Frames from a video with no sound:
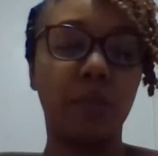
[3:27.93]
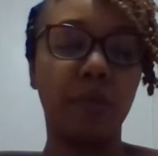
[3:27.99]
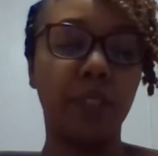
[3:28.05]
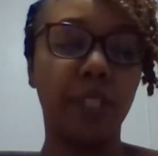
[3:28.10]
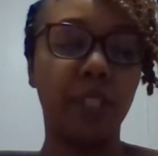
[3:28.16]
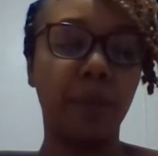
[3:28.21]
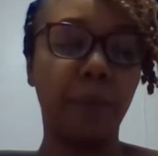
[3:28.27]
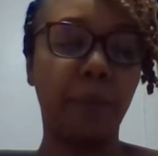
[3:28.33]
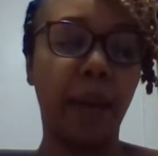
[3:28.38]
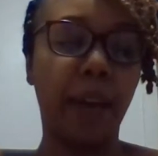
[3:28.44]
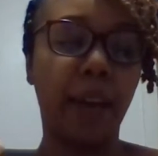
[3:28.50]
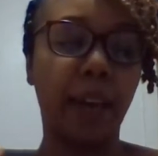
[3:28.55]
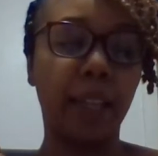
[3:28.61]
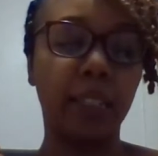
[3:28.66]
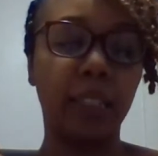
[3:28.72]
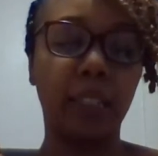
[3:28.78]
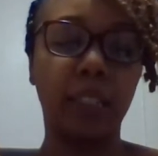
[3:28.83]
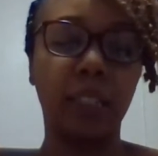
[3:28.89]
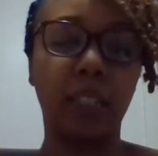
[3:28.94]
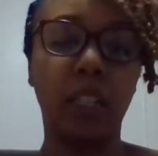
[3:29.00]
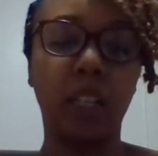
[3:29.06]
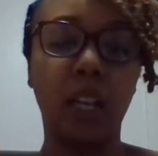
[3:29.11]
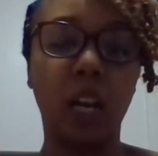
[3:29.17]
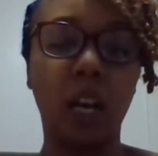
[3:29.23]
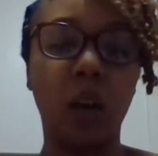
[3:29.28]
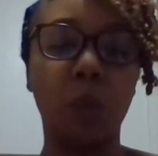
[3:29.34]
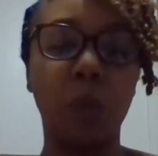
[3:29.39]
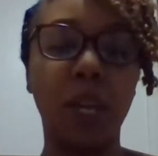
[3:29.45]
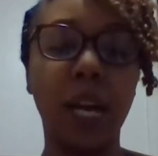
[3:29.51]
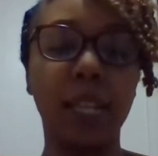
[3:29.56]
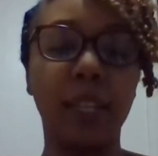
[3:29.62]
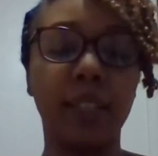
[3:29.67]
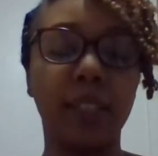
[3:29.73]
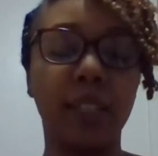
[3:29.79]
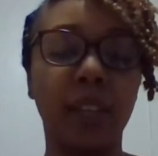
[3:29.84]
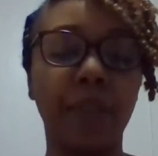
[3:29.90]
the recent past. Um, we got
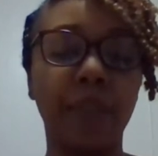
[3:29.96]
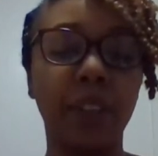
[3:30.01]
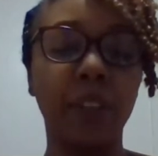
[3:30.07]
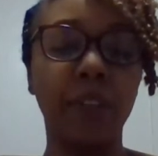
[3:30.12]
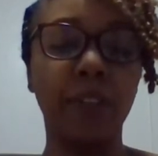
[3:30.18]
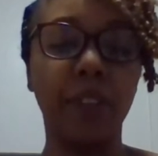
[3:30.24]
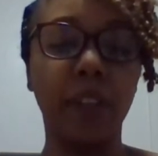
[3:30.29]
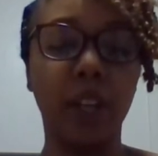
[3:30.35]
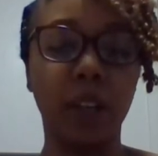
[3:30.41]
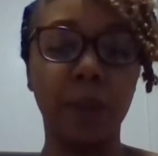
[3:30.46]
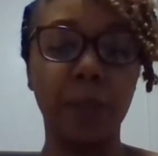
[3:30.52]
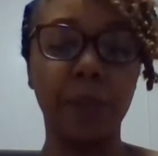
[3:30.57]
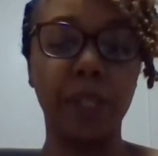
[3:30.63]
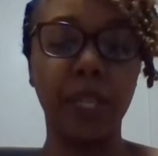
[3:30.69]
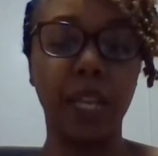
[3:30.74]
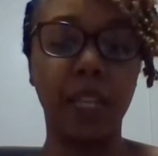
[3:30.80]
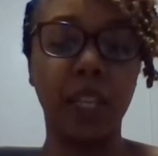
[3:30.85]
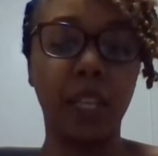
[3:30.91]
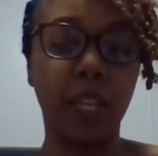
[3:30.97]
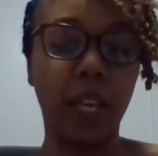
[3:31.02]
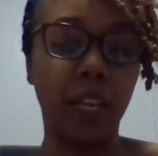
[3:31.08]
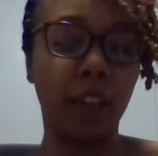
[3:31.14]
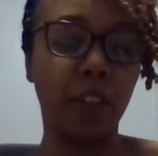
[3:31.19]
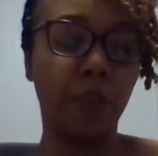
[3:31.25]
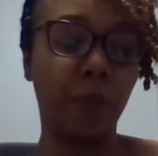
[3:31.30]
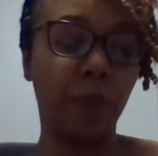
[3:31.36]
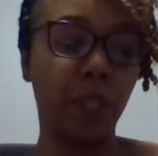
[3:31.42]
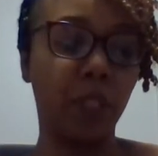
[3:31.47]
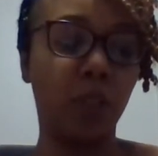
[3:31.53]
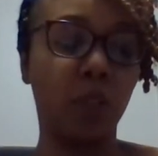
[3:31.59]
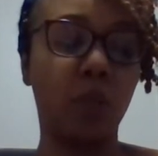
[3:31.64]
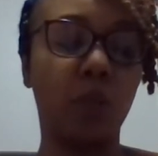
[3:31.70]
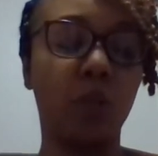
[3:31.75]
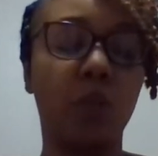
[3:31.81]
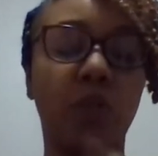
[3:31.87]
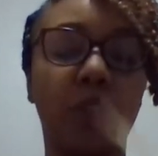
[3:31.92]
the Seven of Cups and the Knight of
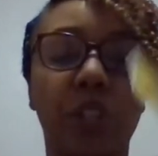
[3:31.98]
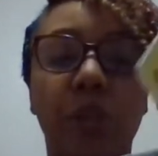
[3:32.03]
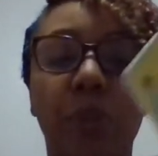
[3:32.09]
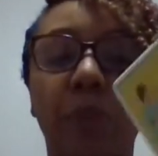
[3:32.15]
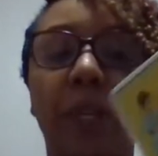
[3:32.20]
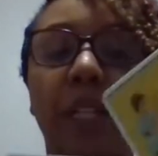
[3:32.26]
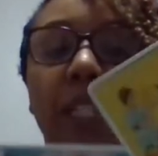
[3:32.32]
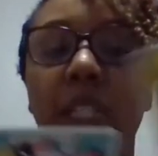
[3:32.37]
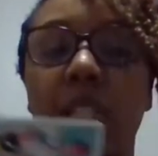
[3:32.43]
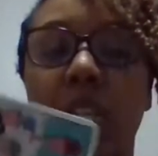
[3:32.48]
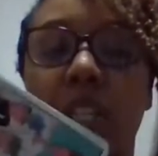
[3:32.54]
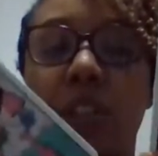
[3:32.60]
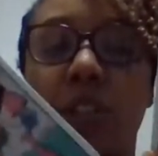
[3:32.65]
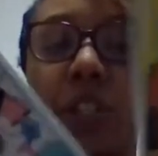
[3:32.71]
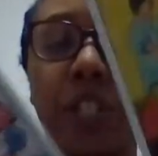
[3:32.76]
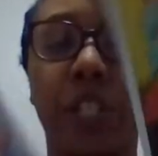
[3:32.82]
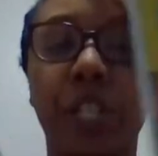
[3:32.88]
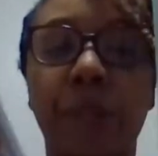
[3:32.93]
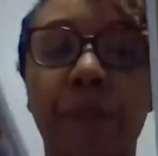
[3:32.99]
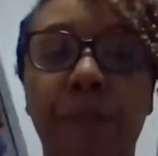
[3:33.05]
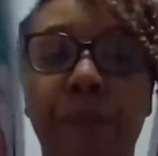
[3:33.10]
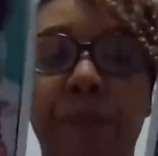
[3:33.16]
Pentacles for your present energy.